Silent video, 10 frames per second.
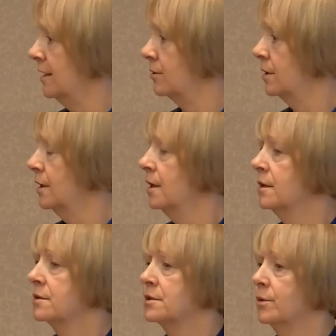now.
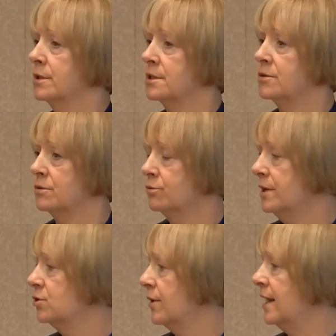So it's
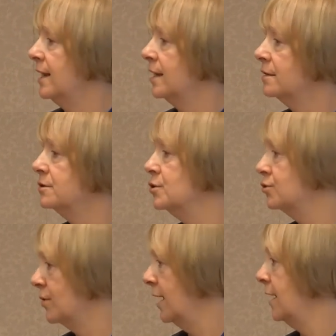retraining, new
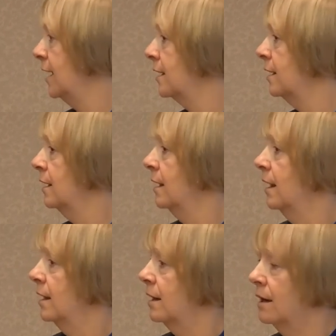training,
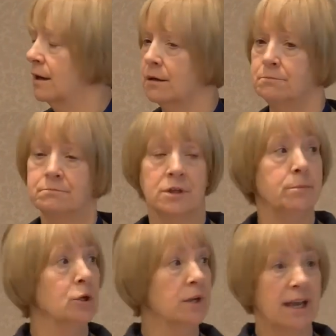
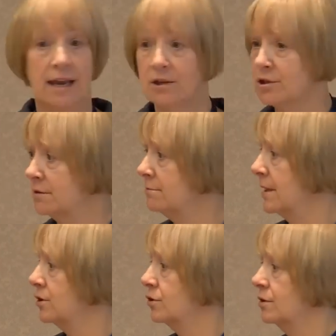communication,
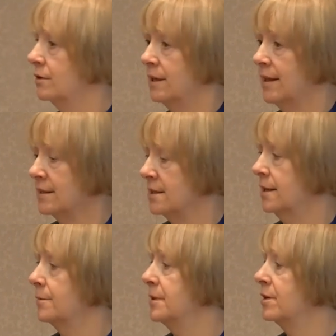make sure, and that's
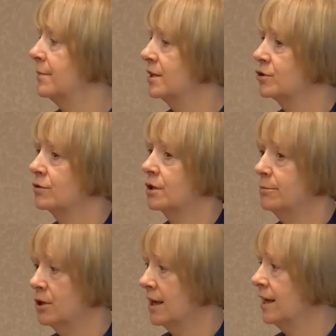not up there, make sure
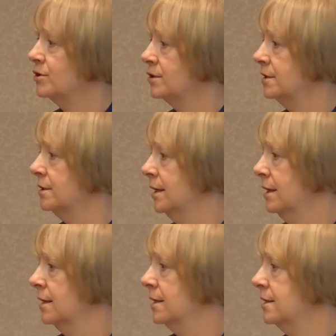communication
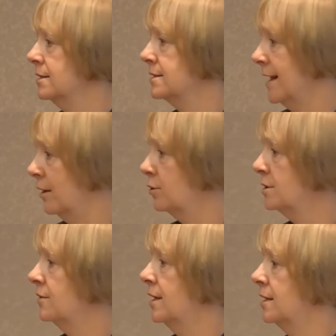is
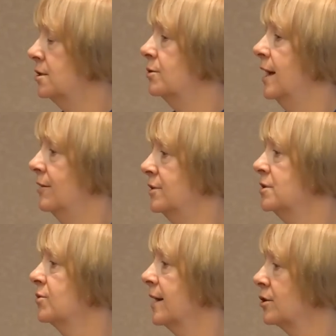out that you have
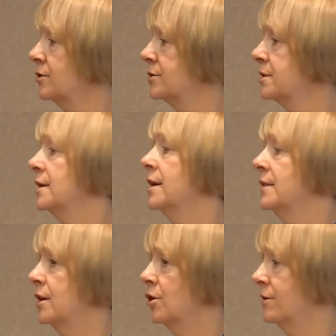these records
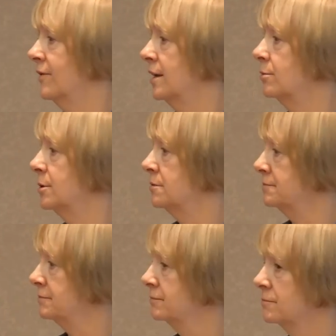and they are available
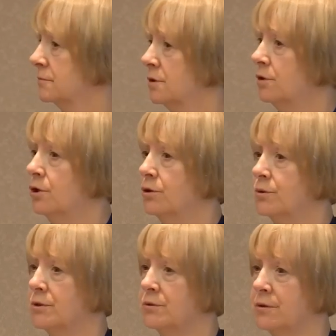to your
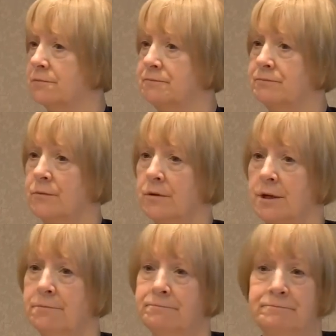users.
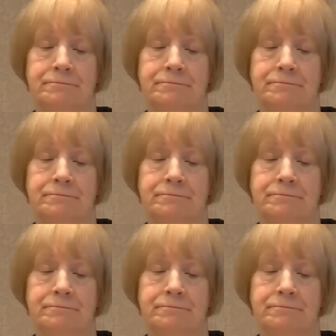Okay.